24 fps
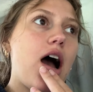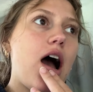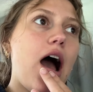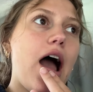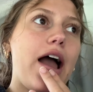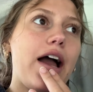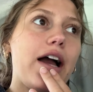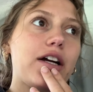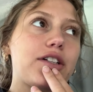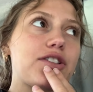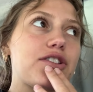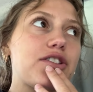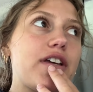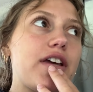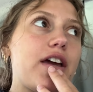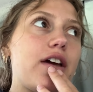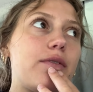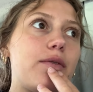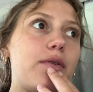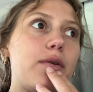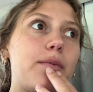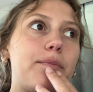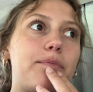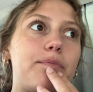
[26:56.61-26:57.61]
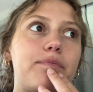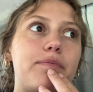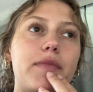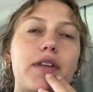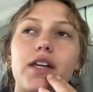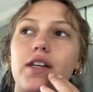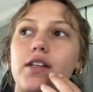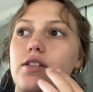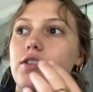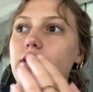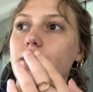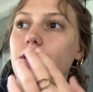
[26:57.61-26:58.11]
I actually have a
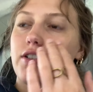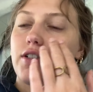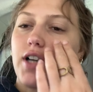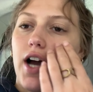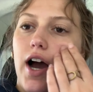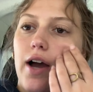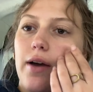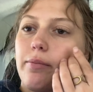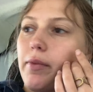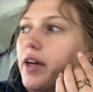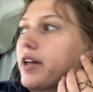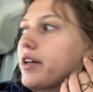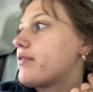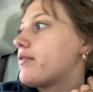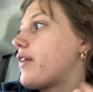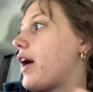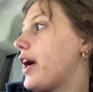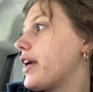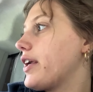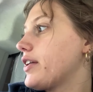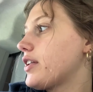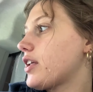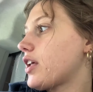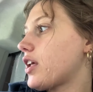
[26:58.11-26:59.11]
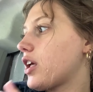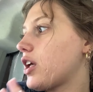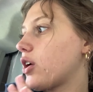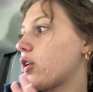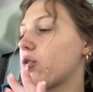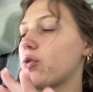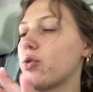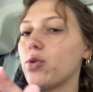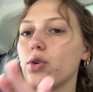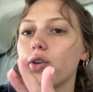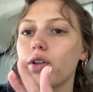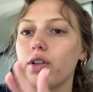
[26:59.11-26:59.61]
easier time like finding
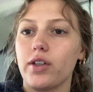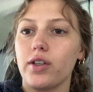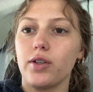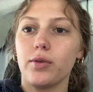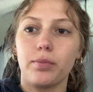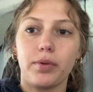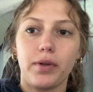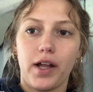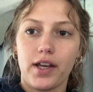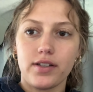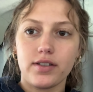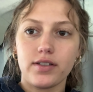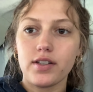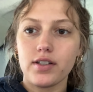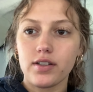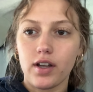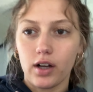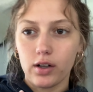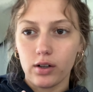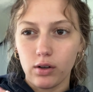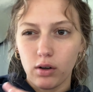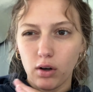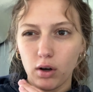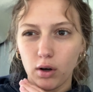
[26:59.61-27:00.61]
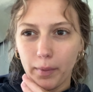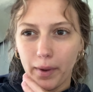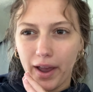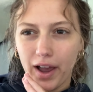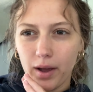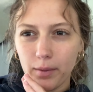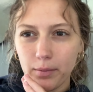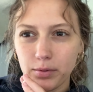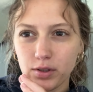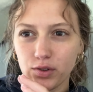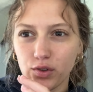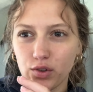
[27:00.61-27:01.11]
cool cute places on Google
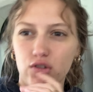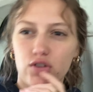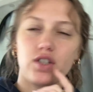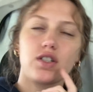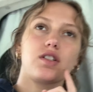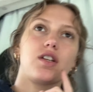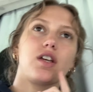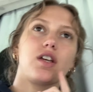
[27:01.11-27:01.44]
Maps versus